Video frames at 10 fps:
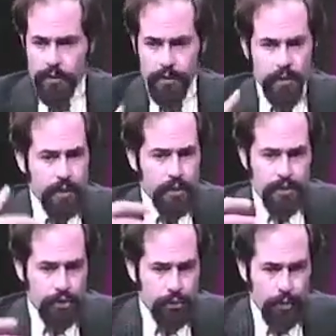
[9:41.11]
the
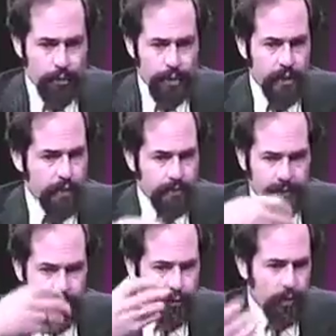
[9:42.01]
story and
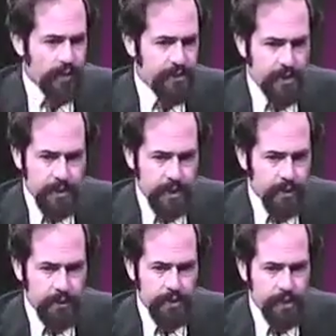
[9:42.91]
finding all its
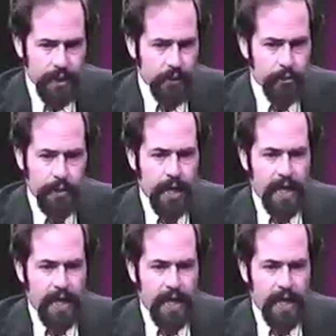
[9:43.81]
details out,